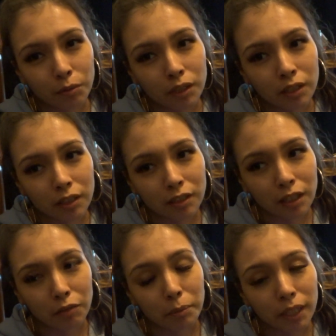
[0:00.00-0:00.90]
because
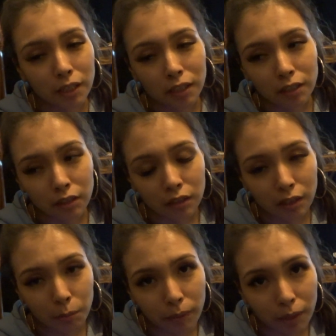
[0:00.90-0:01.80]
that would make things a
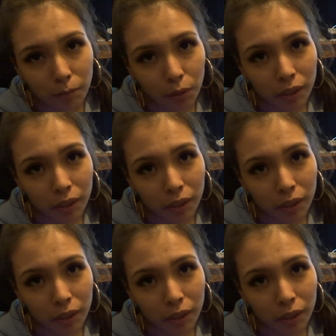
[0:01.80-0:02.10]
little bit more